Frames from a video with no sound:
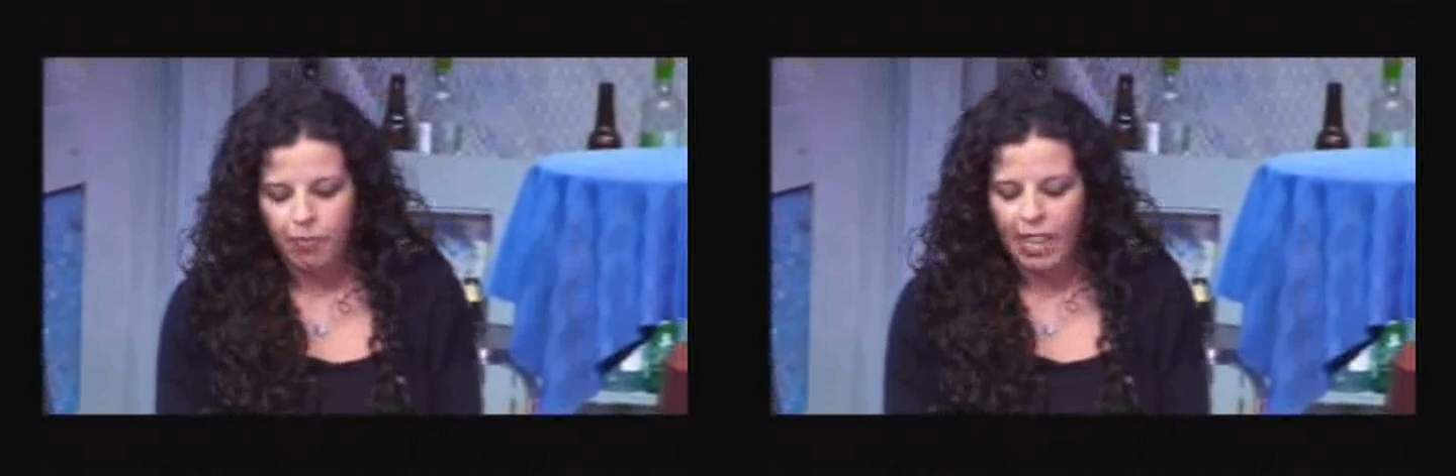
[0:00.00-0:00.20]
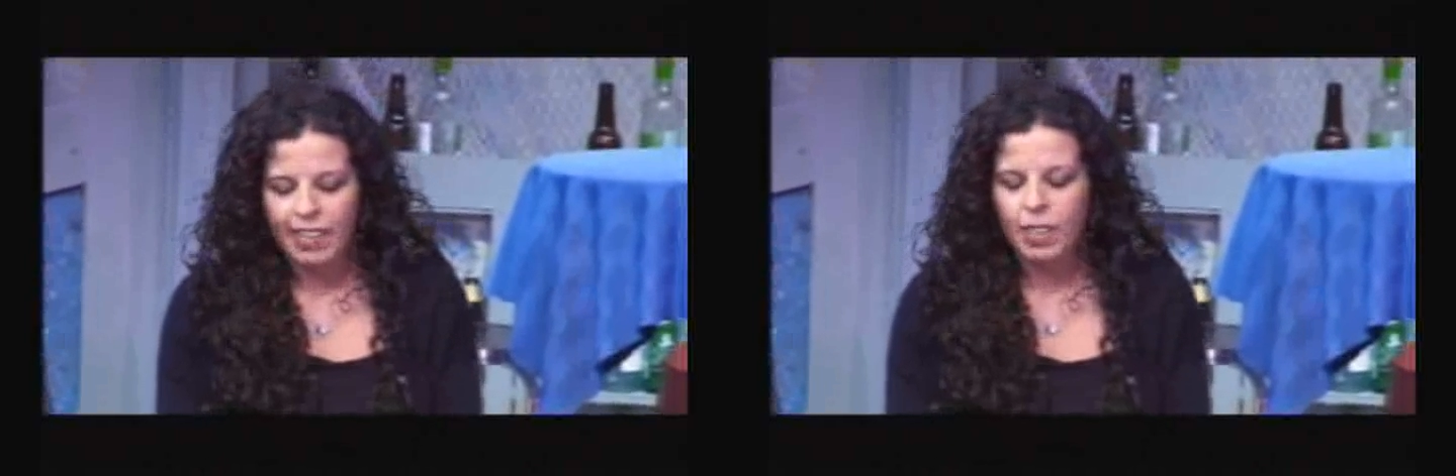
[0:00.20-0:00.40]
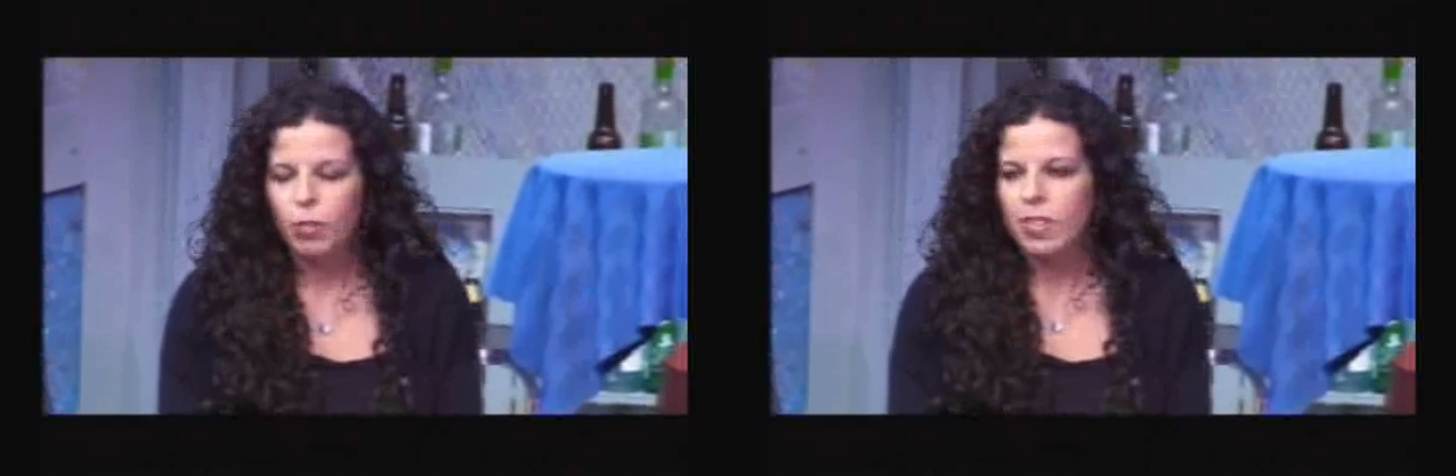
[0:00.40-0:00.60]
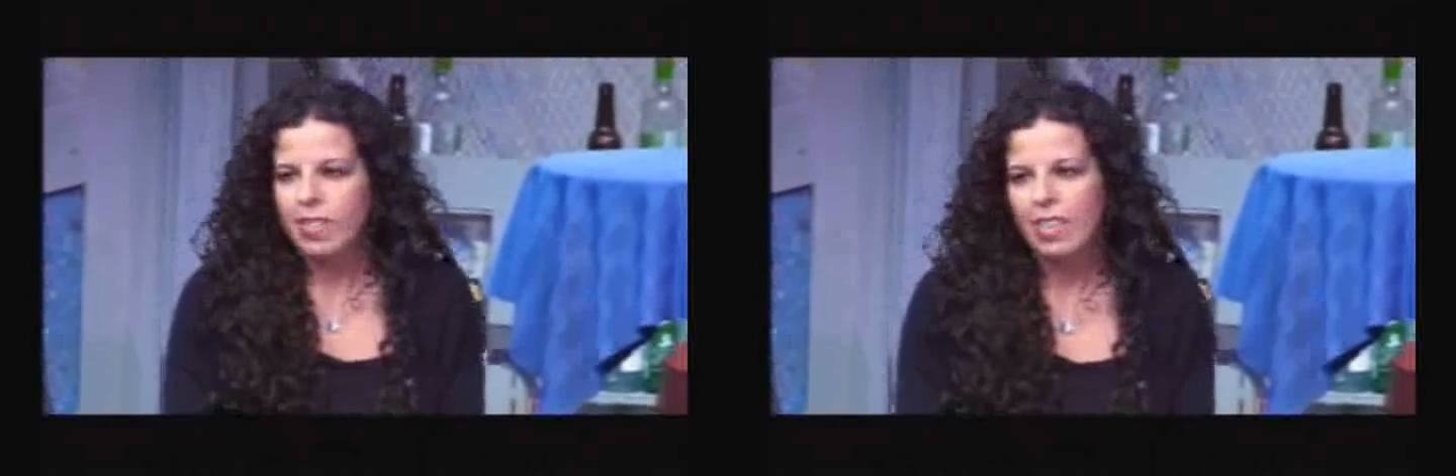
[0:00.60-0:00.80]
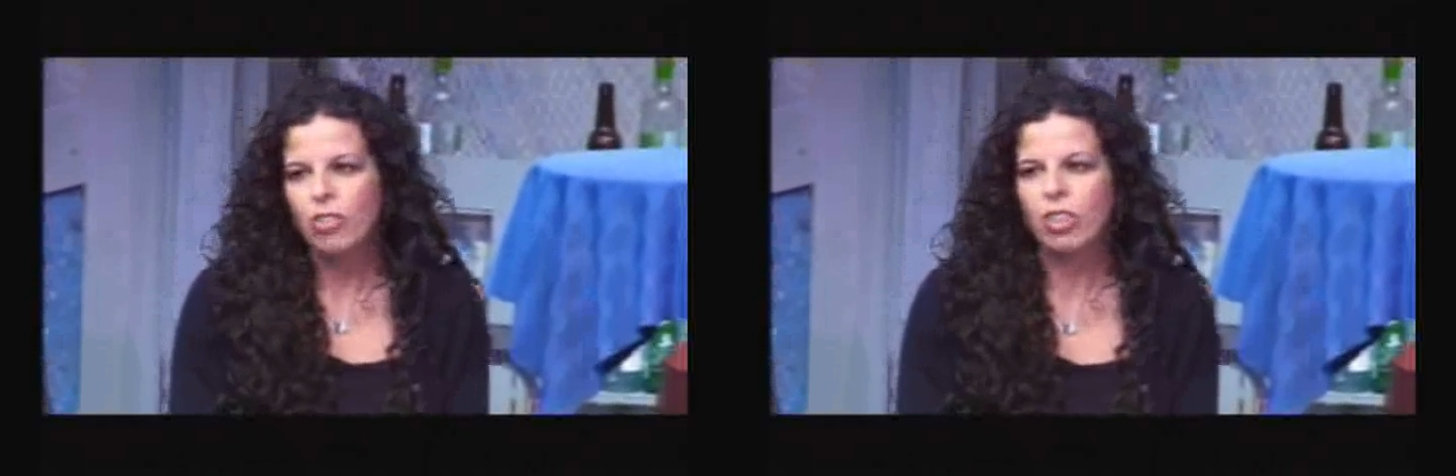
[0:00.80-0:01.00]
And they were
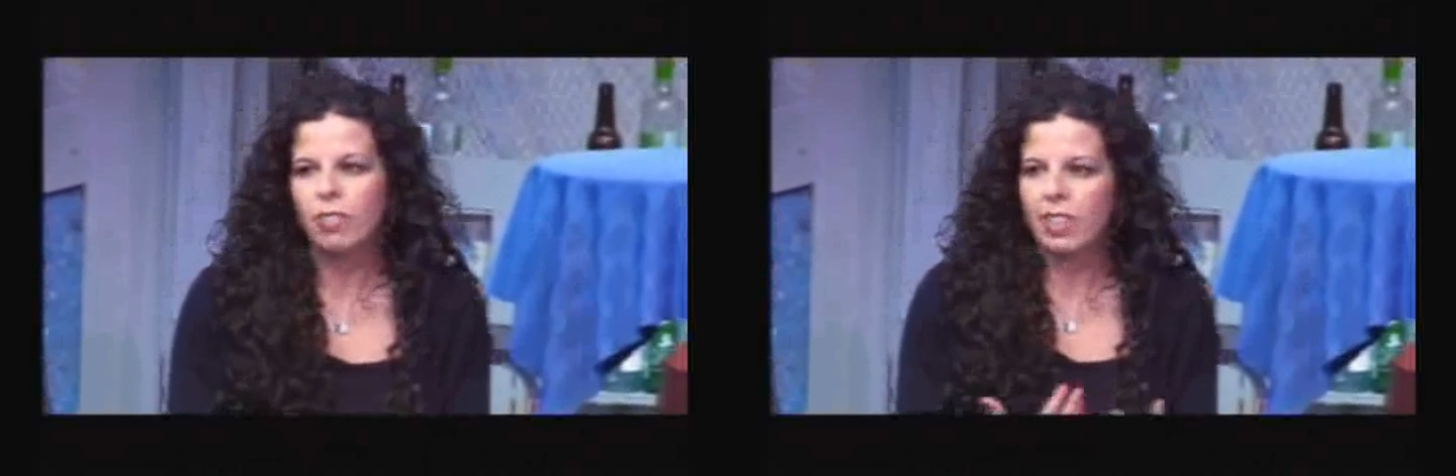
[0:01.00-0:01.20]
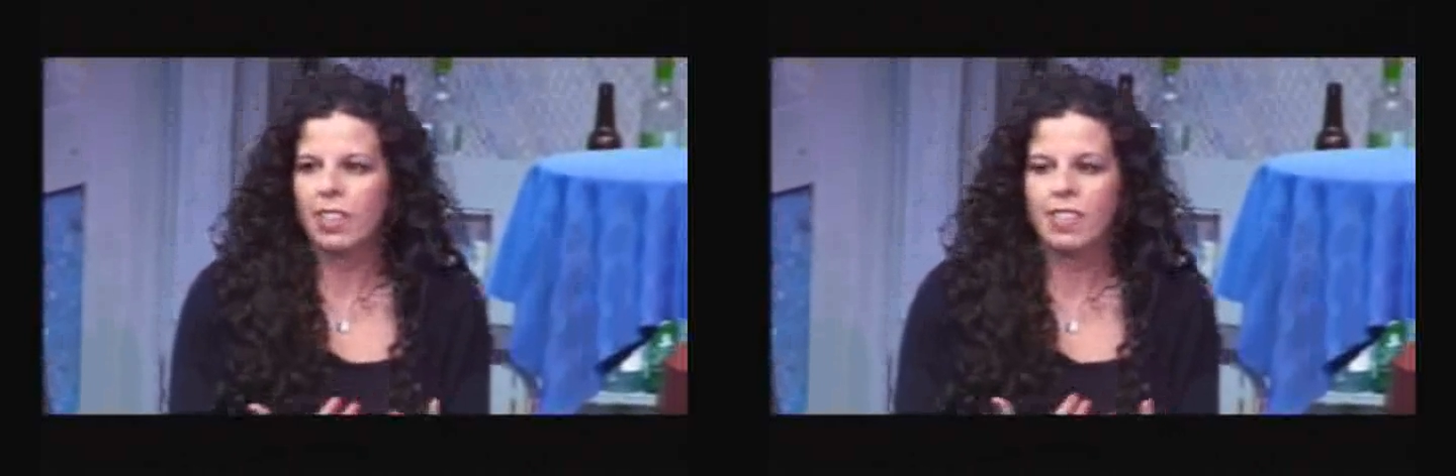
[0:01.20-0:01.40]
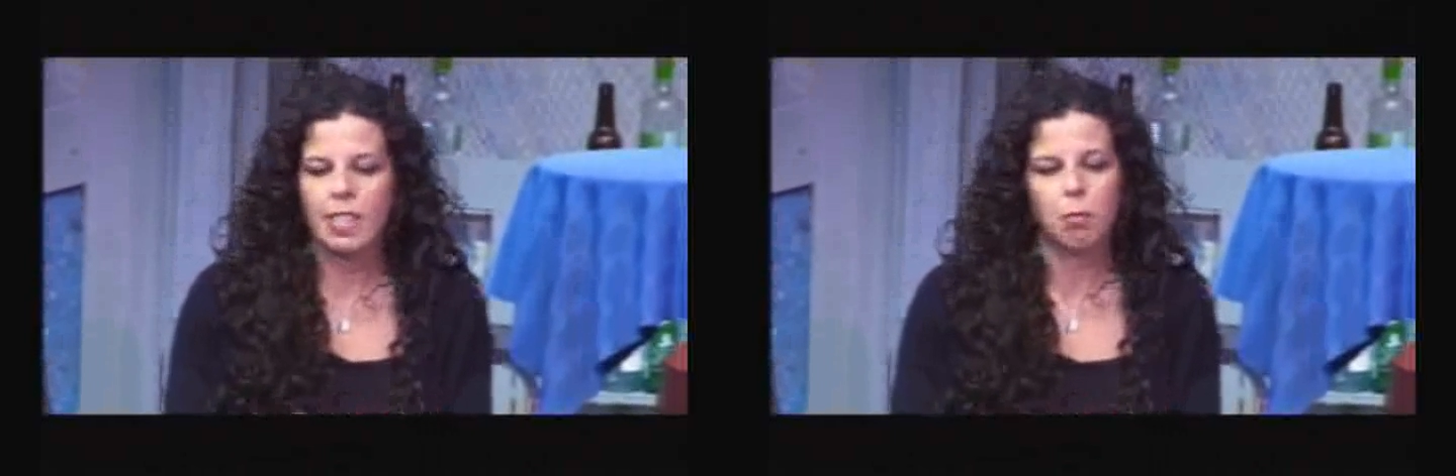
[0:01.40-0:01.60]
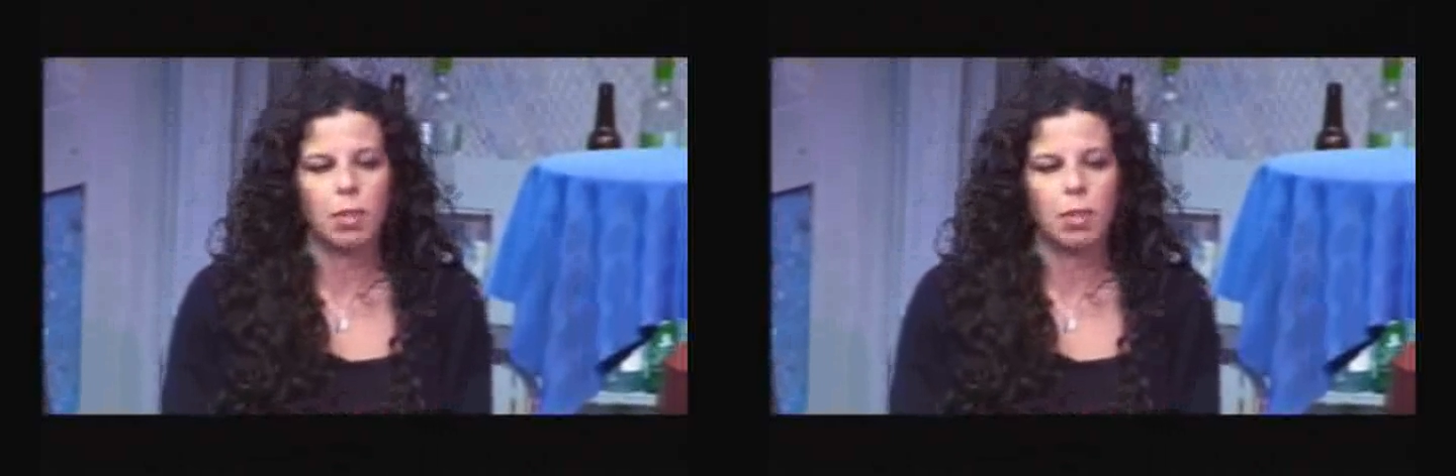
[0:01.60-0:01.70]
essentially realistic